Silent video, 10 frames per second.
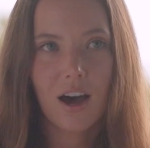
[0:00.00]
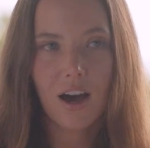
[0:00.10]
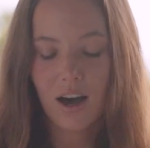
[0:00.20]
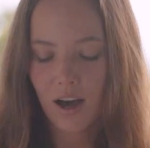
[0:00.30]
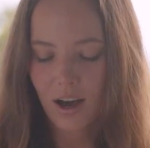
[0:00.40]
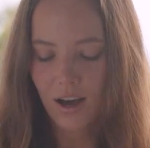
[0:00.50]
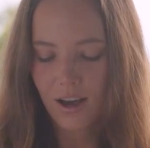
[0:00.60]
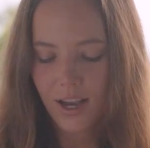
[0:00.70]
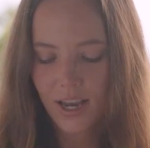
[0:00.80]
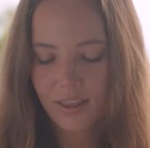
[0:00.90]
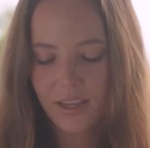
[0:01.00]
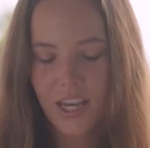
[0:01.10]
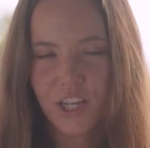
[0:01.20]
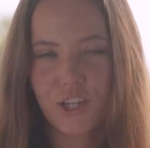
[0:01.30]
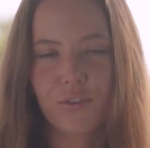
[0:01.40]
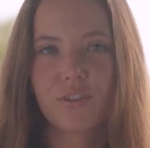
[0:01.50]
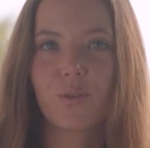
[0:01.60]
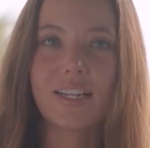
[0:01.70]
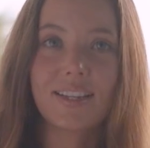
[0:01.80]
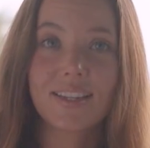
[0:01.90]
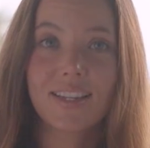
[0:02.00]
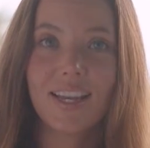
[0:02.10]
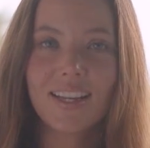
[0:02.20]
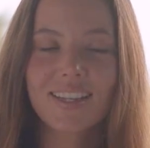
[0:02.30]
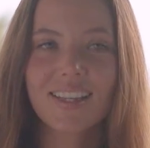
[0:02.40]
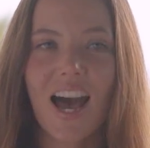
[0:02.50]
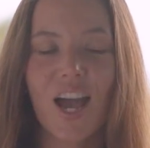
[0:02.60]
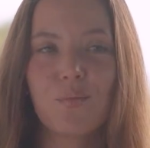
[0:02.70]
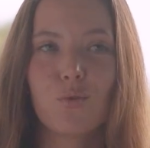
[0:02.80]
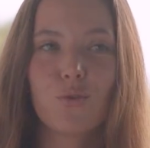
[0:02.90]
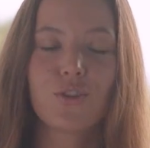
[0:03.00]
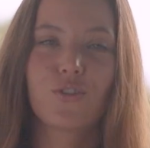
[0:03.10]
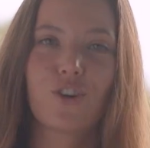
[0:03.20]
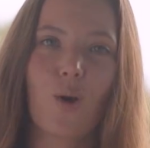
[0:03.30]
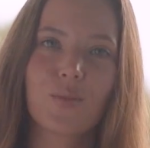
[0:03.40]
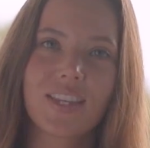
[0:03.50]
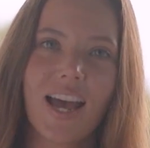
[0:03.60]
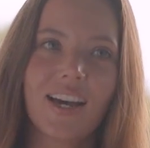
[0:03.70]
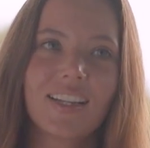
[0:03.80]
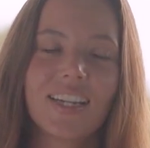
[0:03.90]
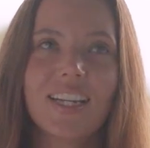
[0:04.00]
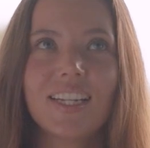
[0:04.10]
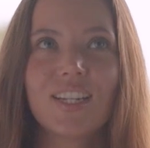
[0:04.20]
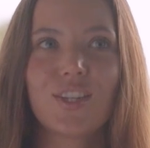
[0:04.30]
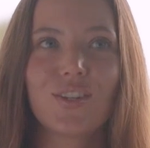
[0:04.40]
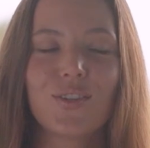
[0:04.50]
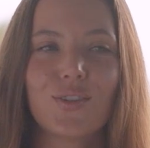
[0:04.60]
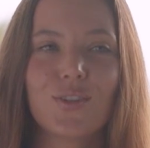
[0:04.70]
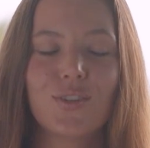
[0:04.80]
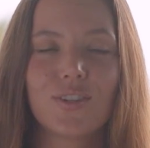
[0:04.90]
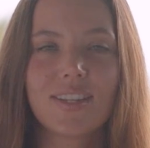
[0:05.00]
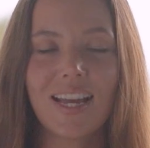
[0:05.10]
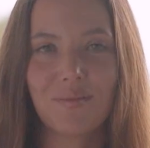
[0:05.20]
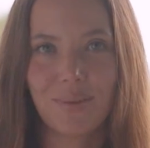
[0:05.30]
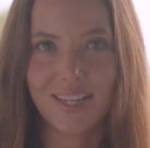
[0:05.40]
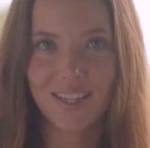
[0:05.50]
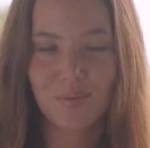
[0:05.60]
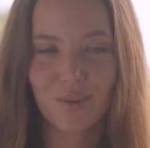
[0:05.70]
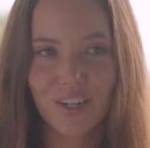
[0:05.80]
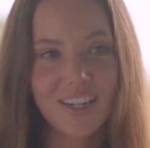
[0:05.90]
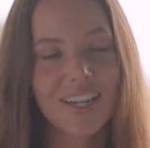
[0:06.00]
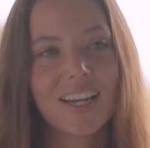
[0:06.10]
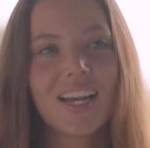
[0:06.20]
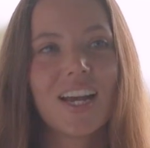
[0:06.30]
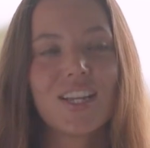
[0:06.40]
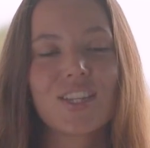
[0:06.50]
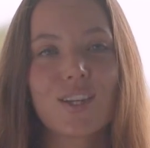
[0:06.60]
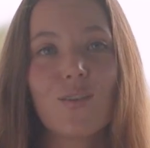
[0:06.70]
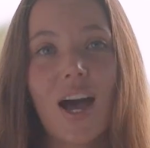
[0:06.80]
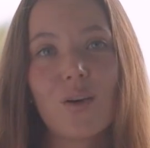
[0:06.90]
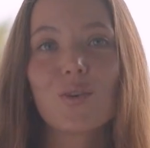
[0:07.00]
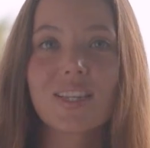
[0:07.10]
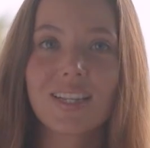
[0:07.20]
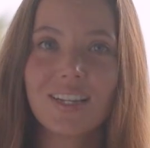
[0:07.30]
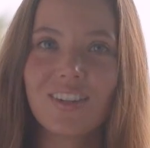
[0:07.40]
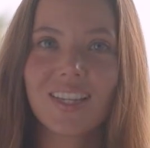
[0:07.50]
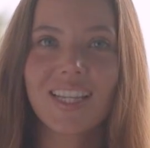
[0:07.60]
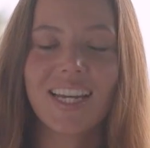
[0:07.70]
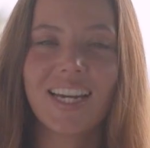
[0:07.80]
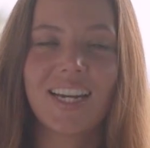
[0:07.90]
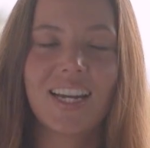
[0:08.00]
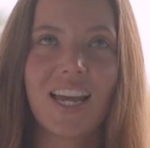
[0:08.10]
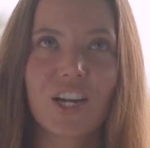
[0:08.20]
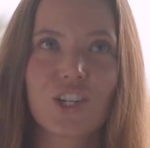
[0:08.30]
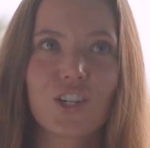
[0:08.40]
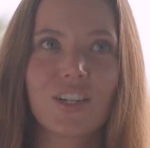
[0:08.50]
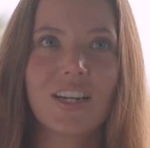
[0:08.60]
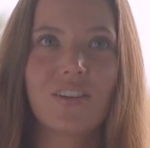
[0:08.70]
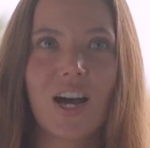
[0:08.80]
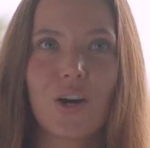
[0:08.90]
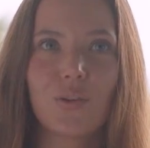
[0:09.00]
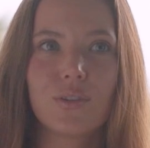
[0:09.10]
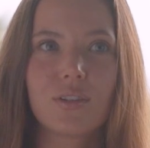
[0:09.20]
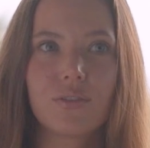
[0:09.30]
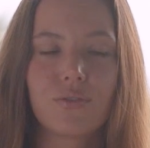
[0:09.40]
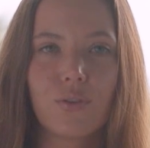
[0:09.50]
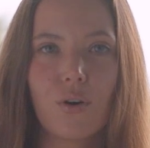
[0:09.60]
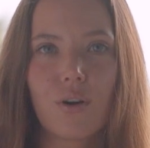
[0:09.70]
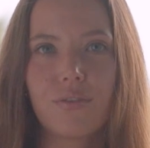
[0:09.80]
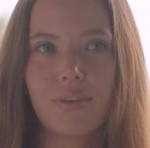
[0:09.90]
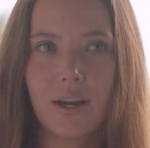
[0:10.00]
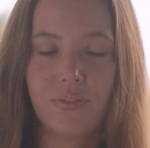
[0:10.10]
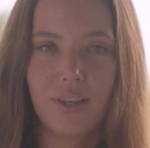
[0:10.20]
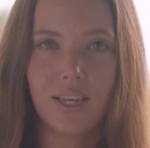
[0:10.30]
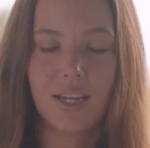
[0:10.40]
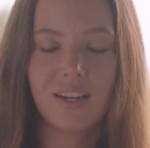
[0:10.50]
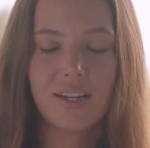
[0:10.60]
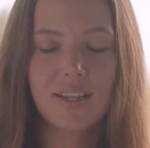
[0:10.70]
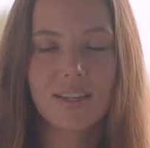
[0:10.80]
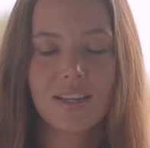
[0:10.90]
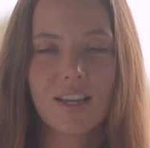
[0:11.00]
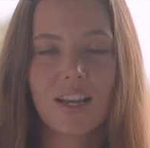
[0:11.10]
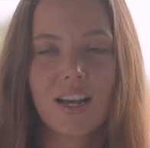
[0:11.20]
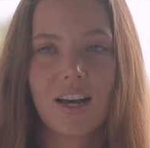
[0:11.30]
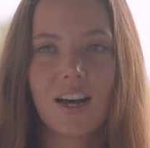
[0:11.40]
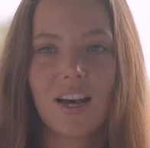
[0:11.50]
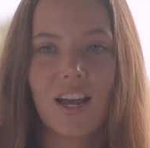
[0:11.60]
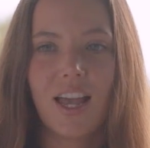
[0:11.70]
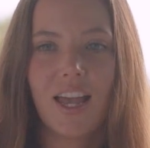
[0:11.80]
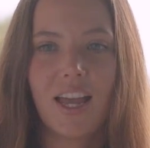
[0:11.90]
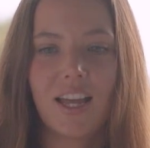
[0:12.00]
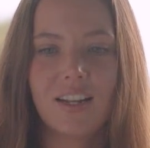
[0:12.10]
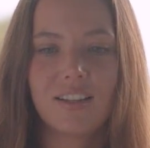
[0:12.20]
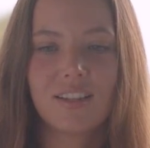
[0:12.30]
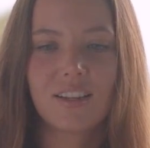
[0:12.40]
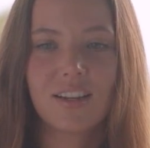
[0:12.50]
At the age of 26, I moved from Sakhalin to St. Petersburg. So I was living there actually around 4 or 5 years. And